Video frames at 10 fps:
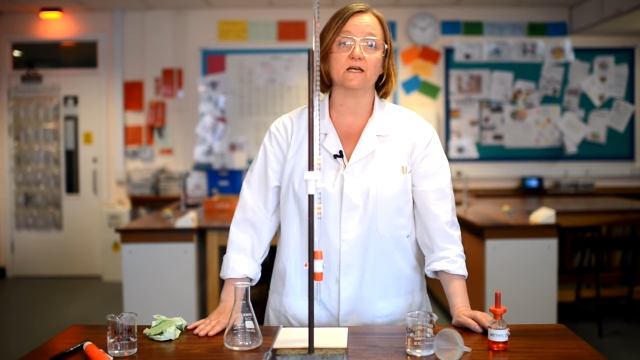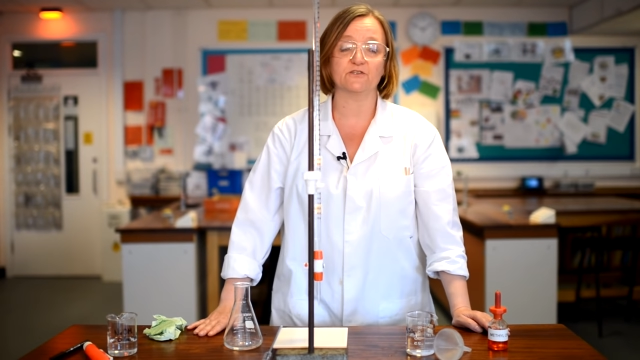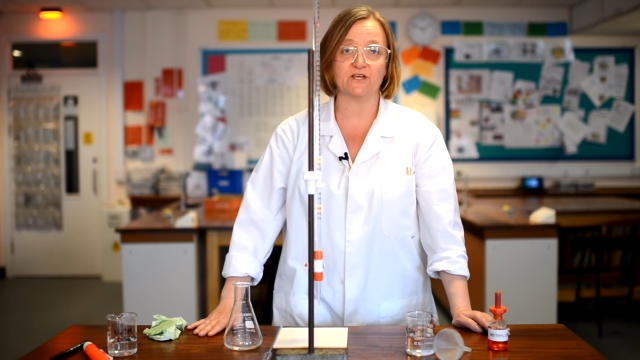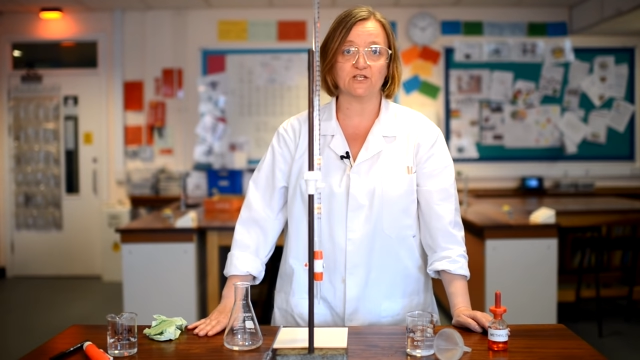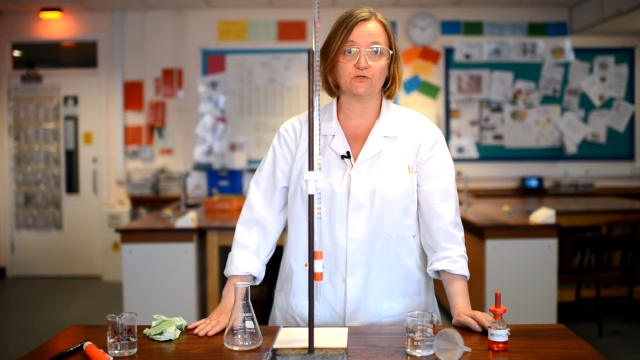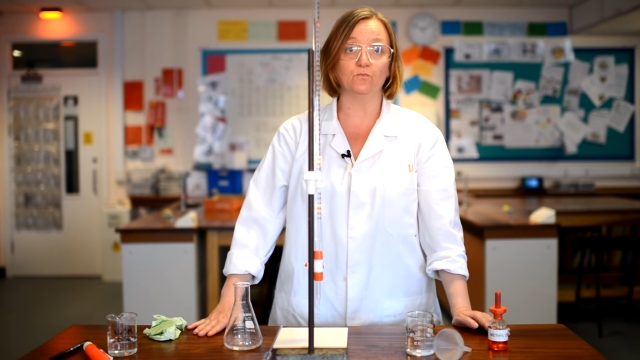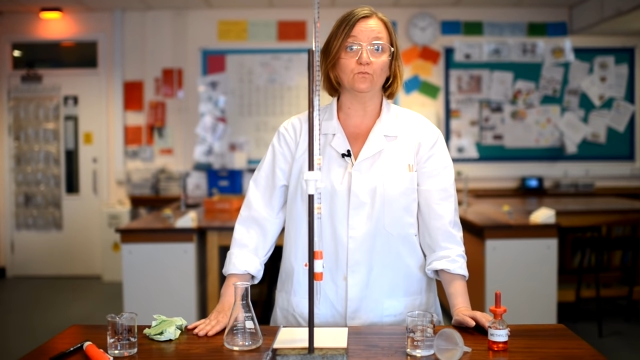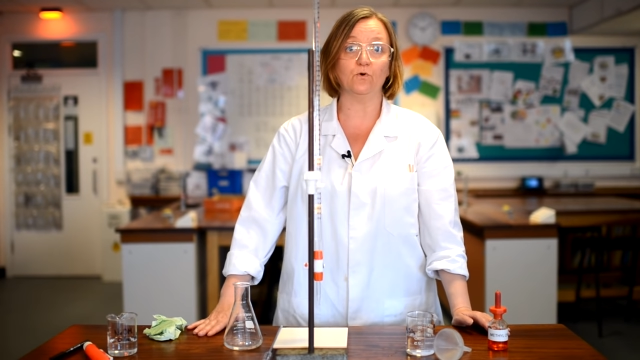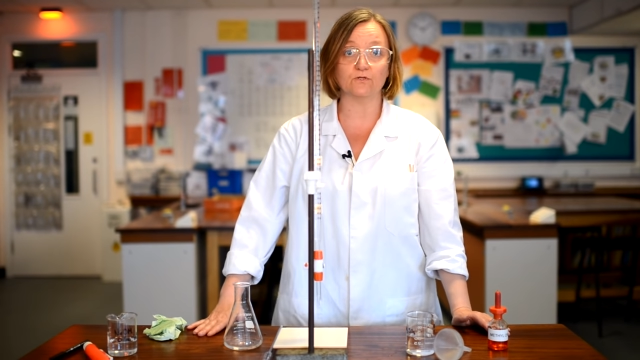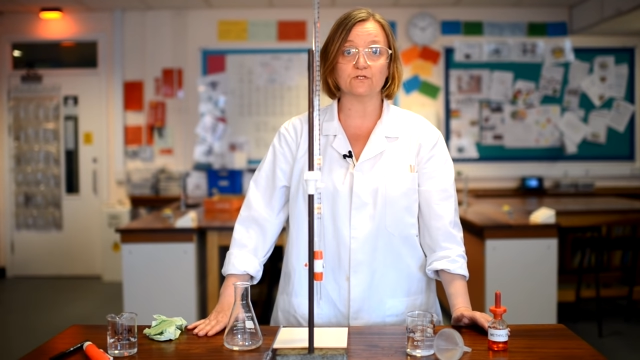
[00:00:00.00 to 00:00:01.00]
the
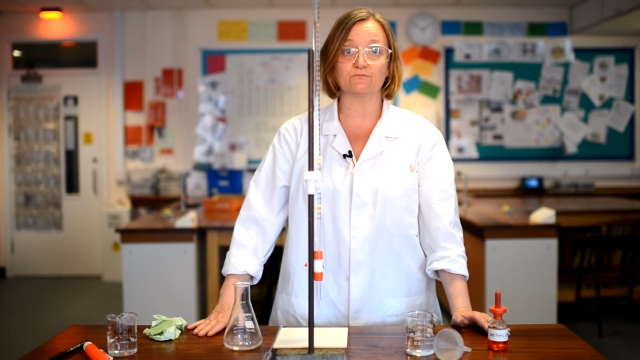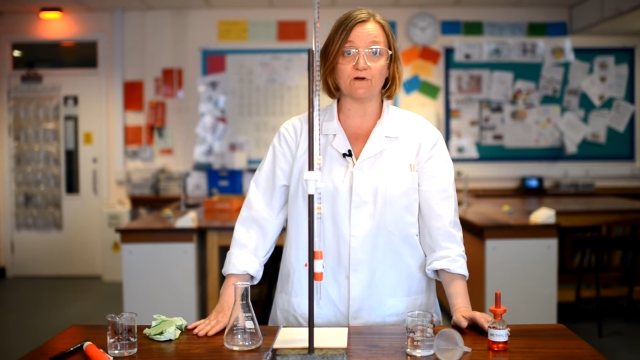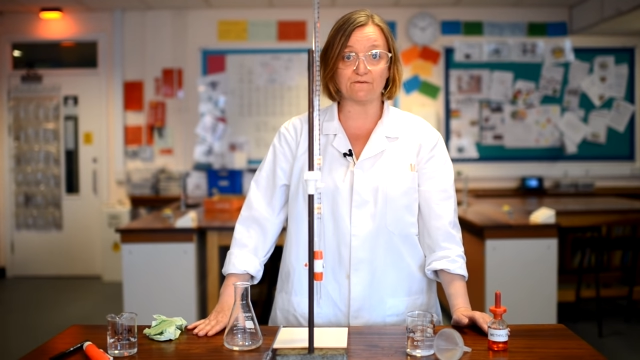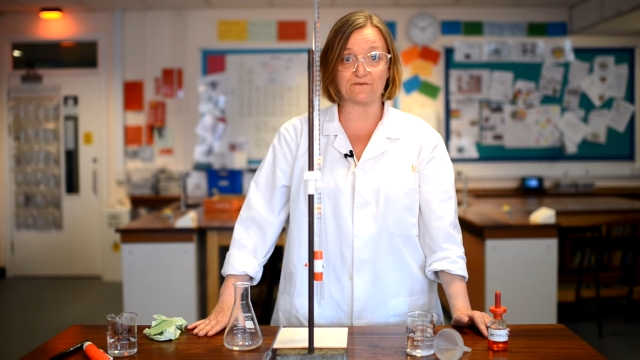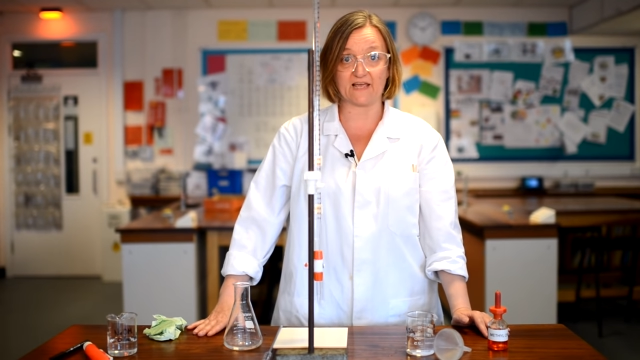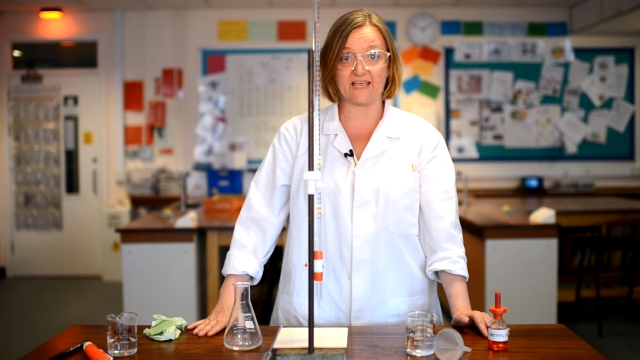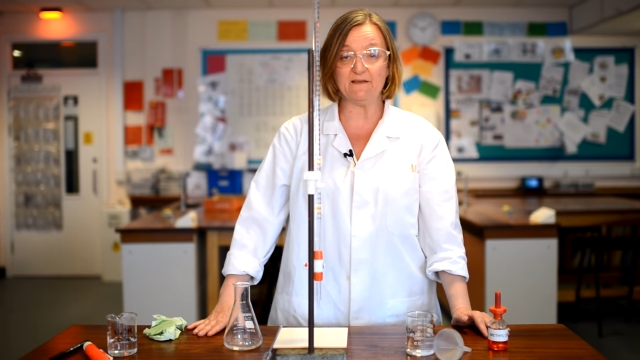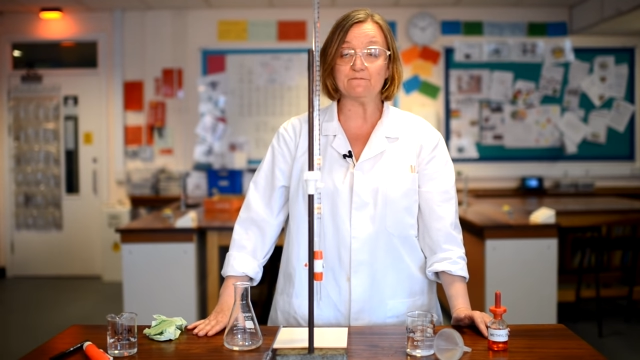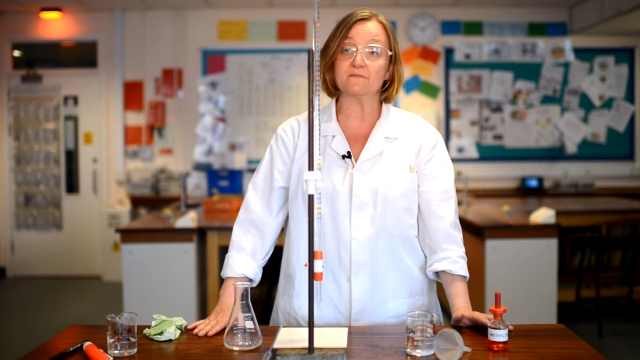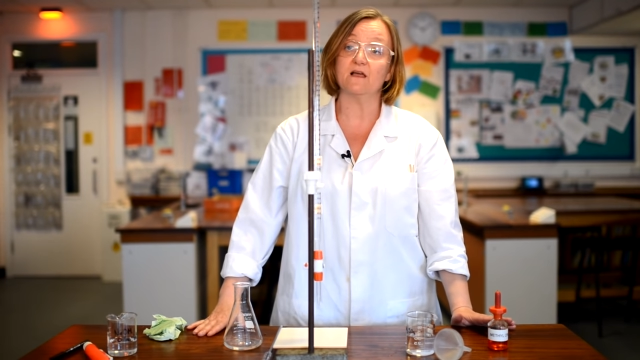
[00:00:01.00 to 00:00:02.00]
titration once roughly,